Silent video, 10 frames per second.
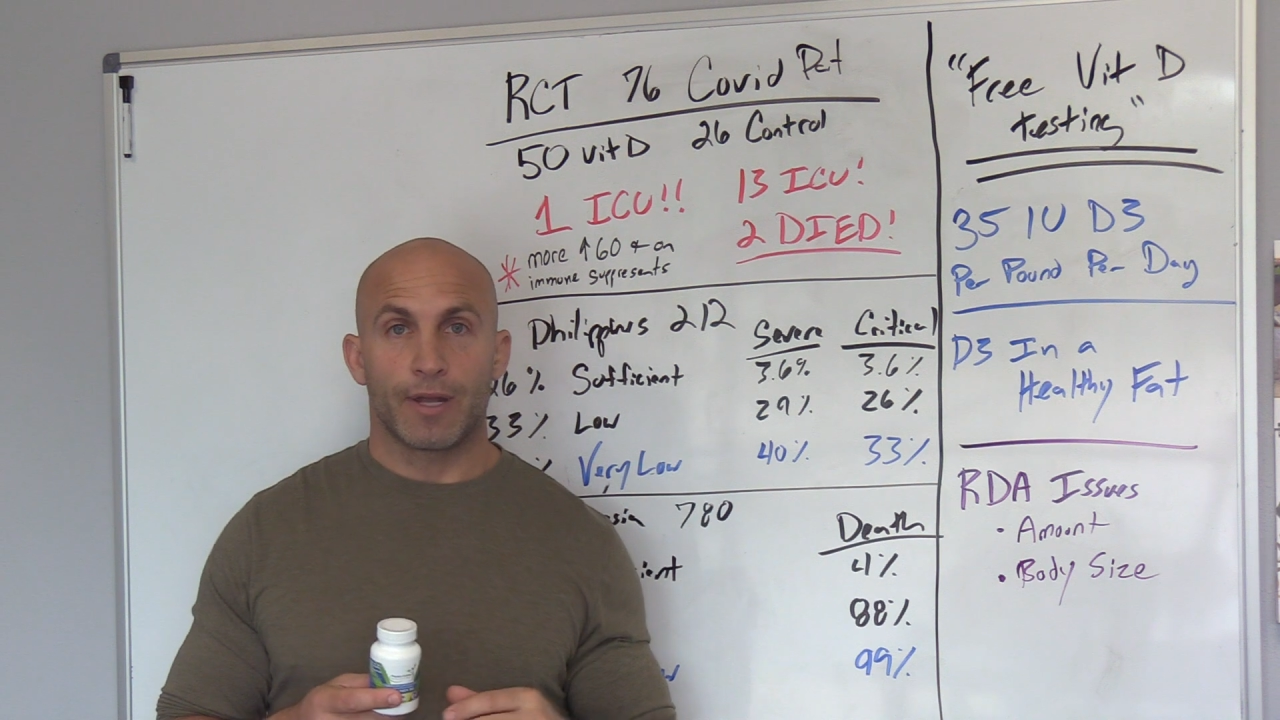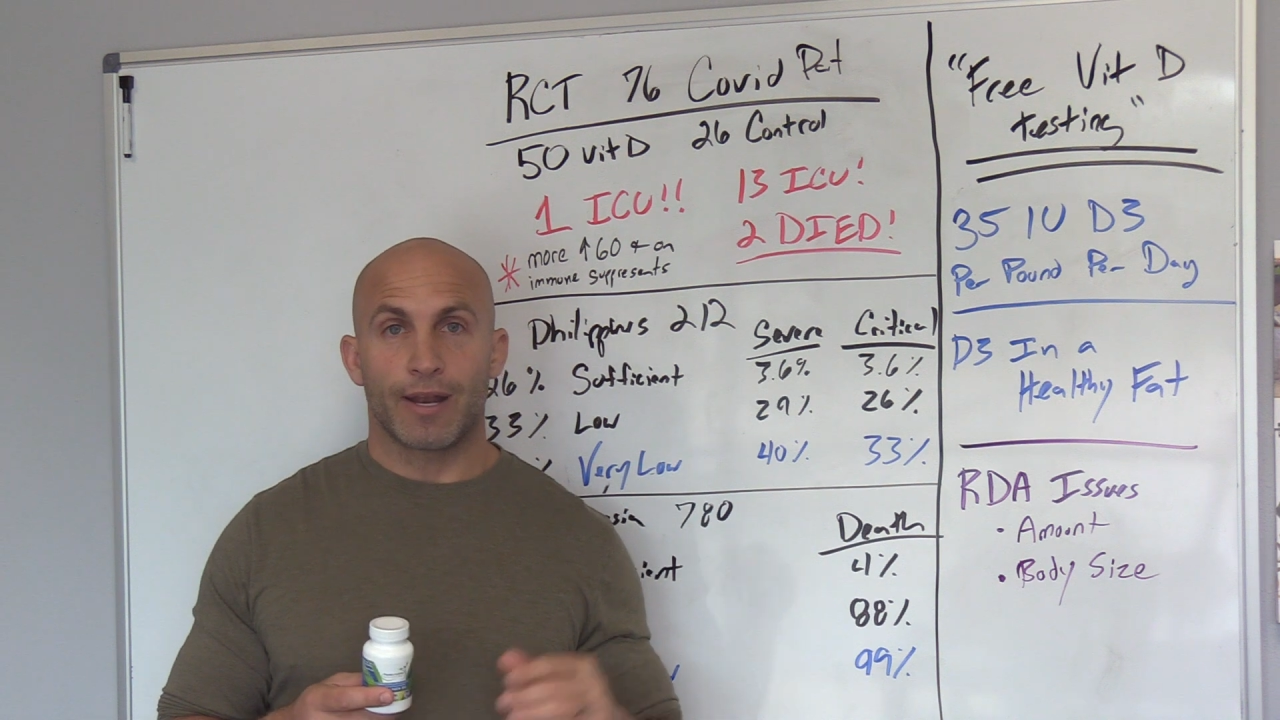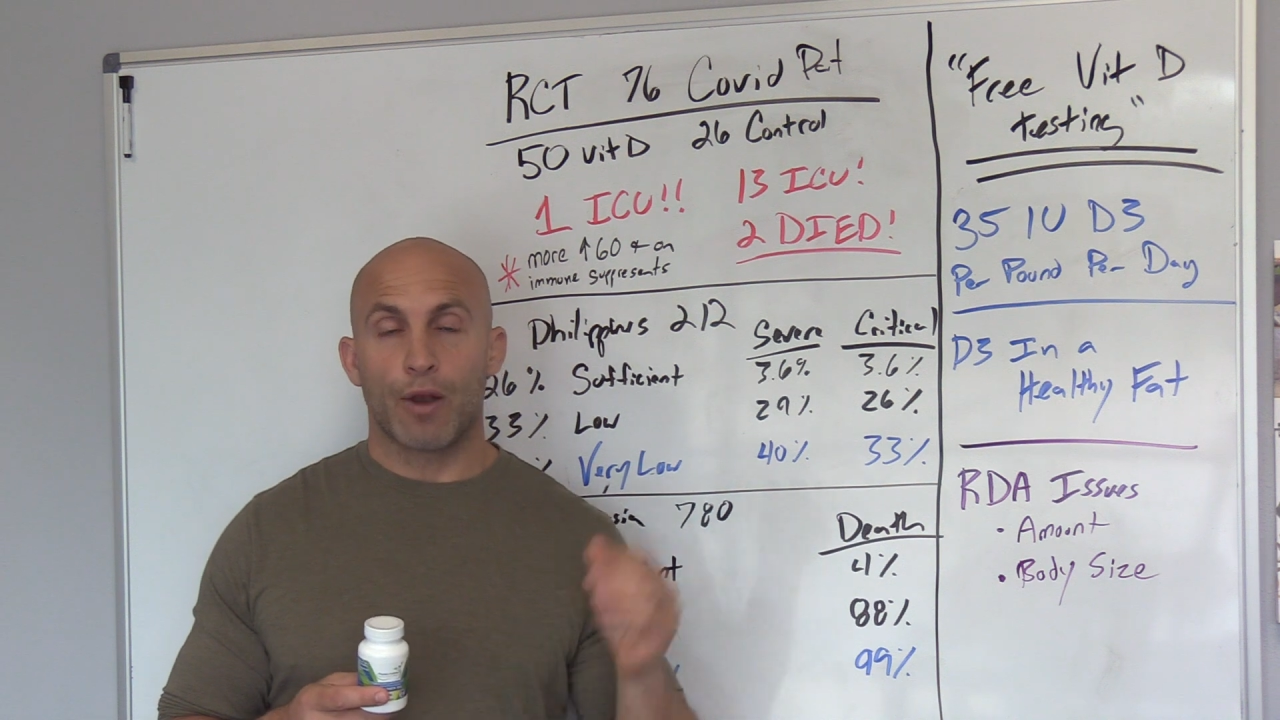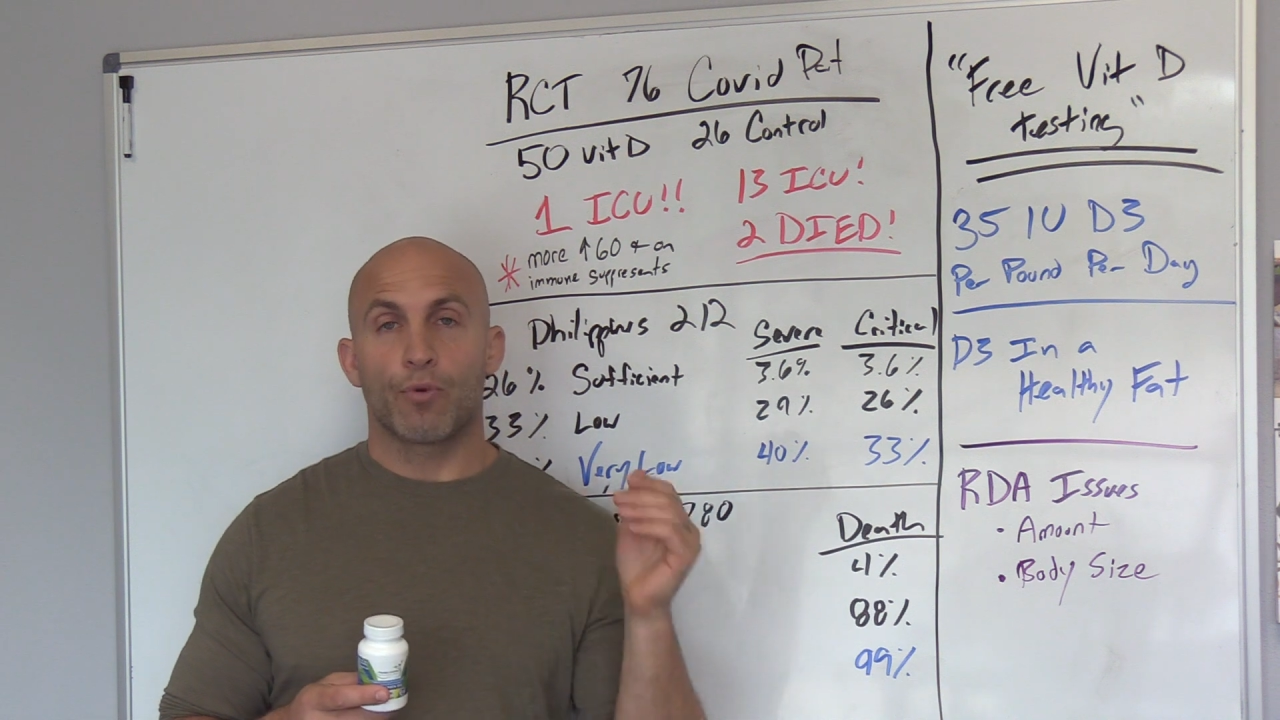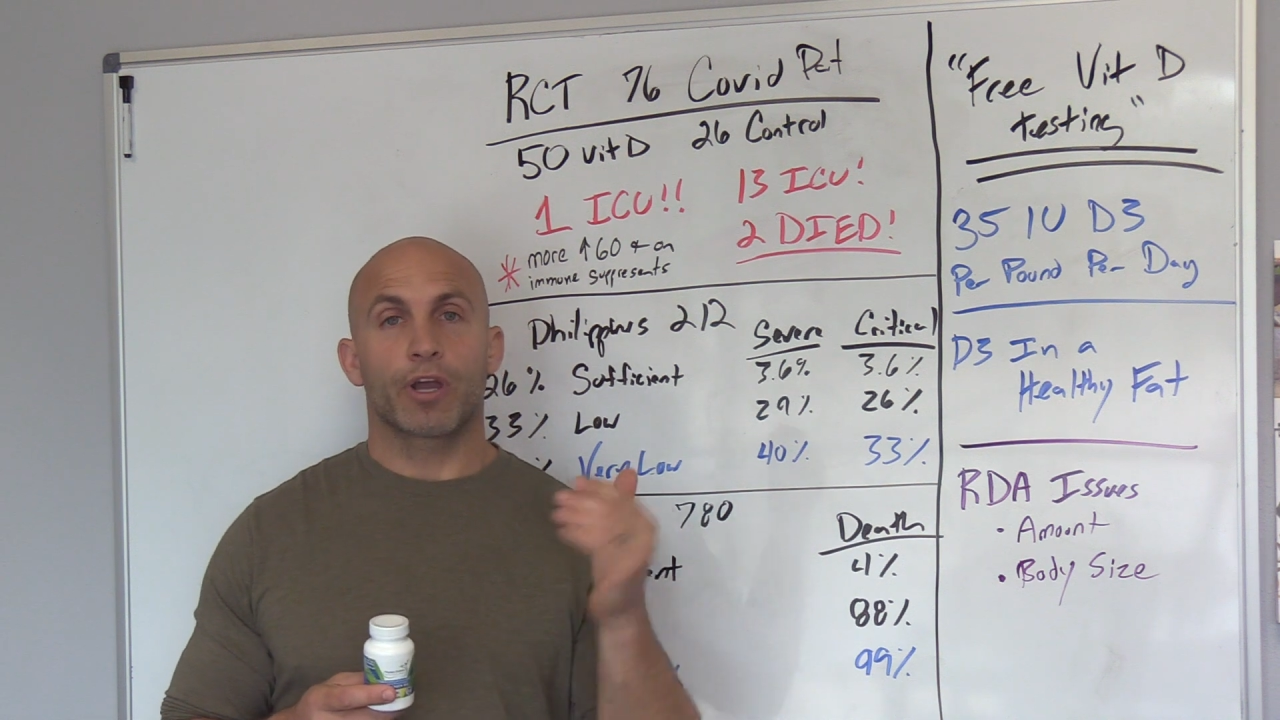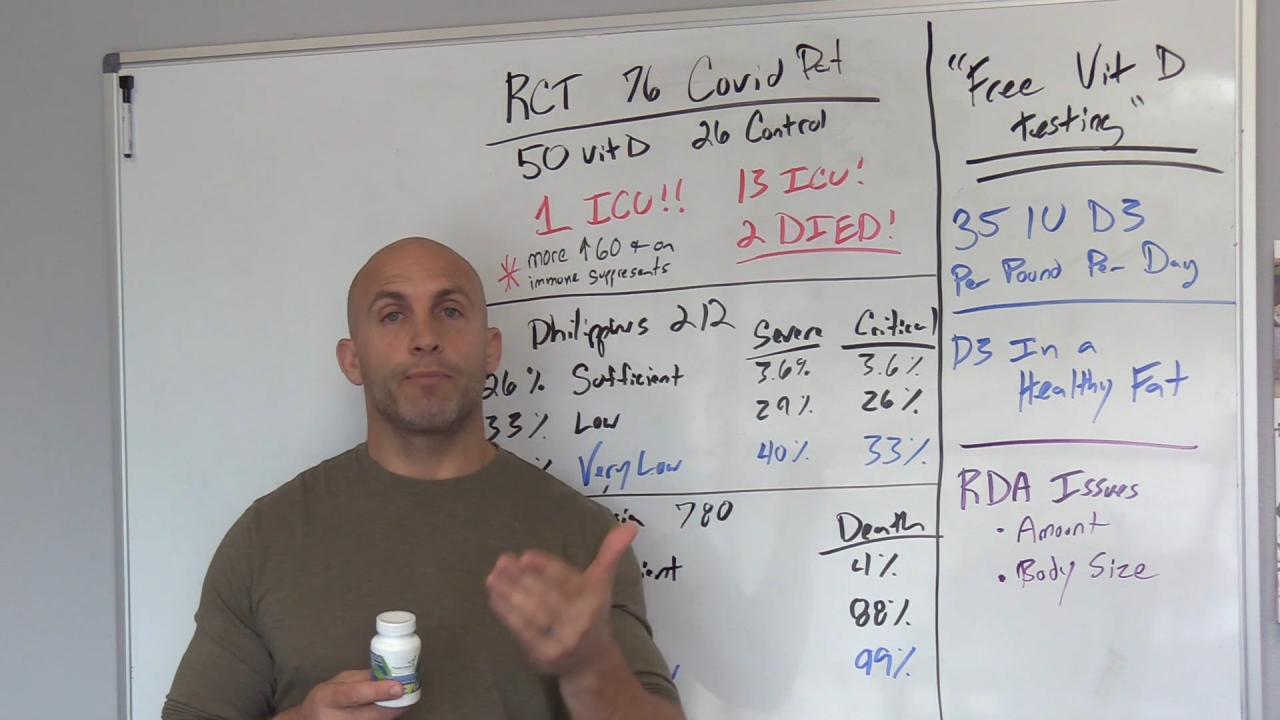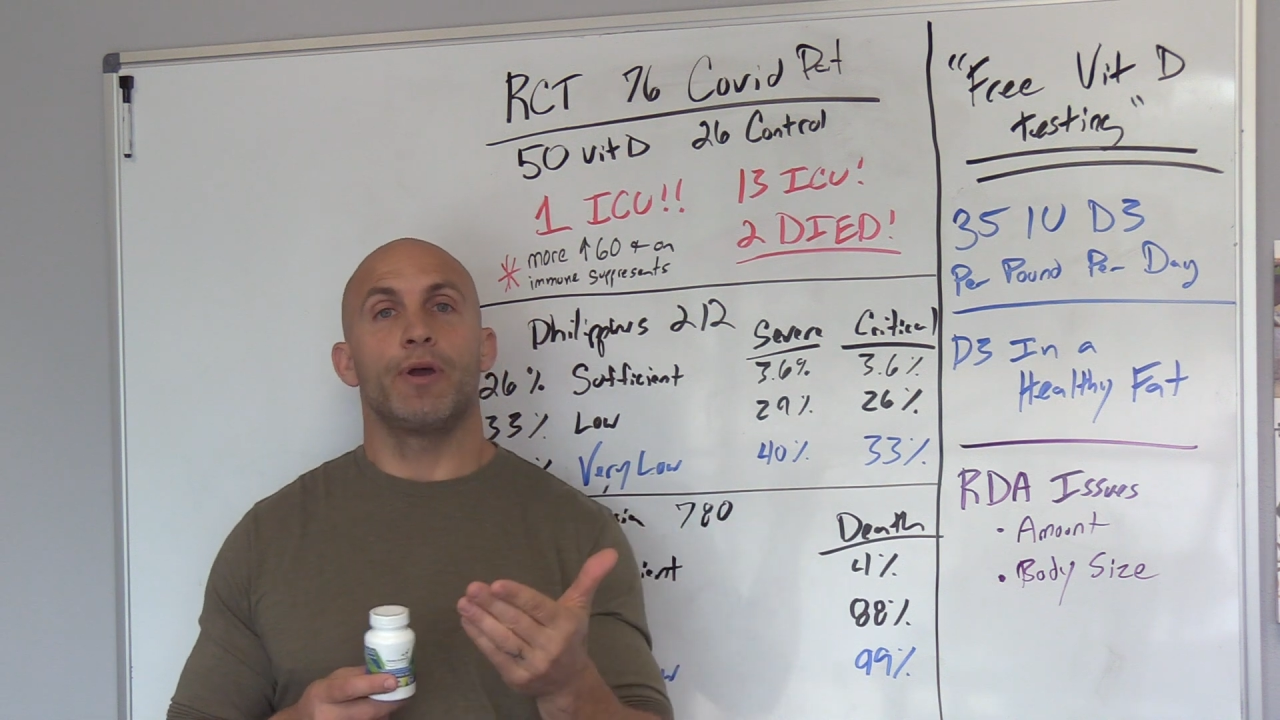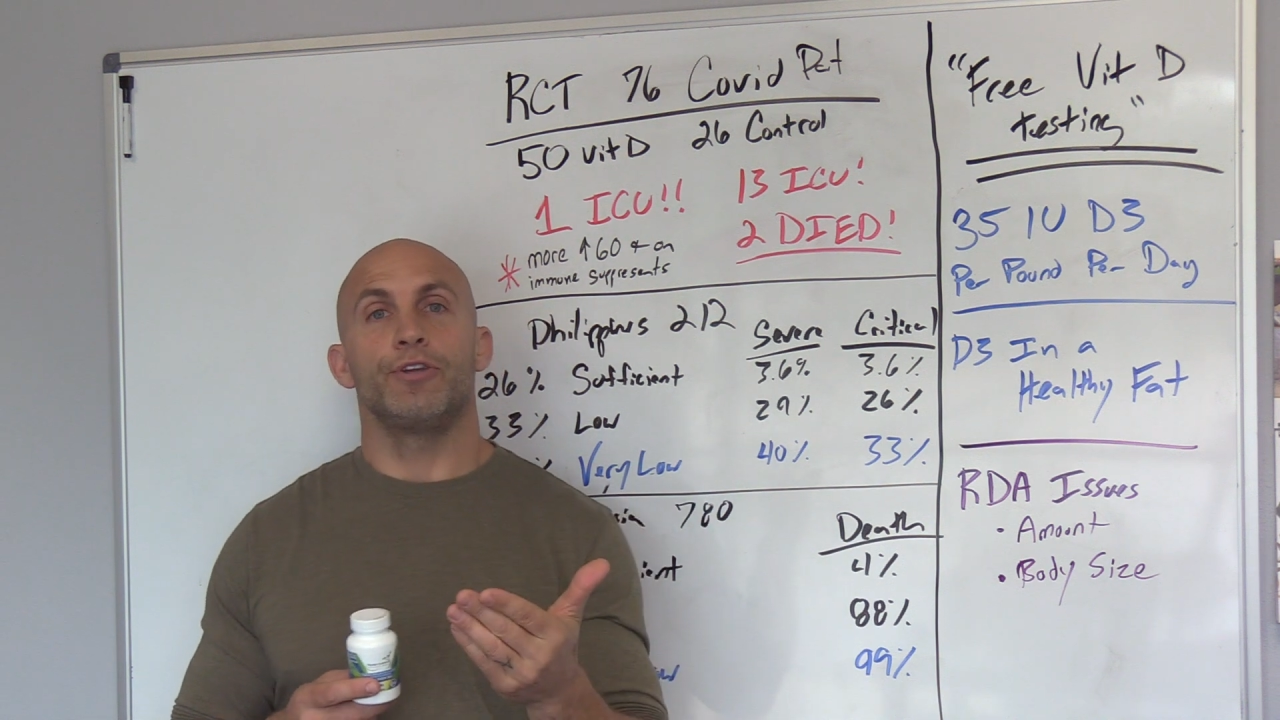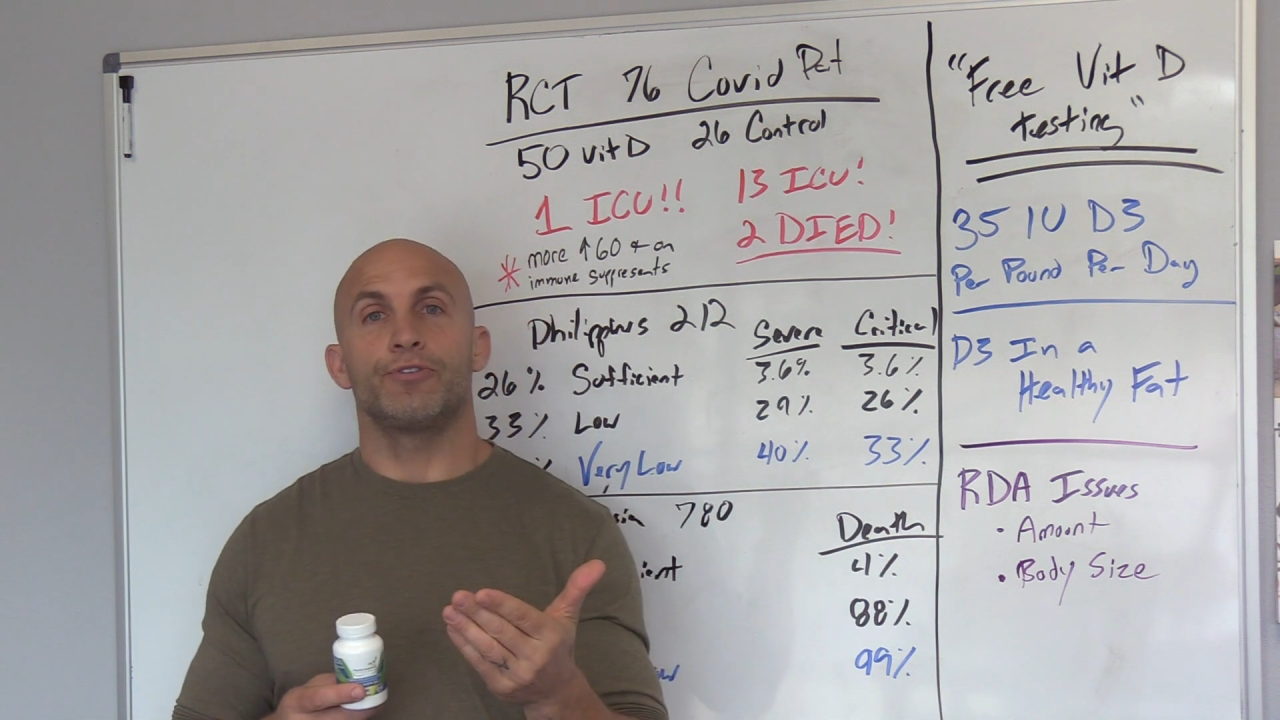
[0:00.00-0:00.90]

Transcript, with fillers: and I recommend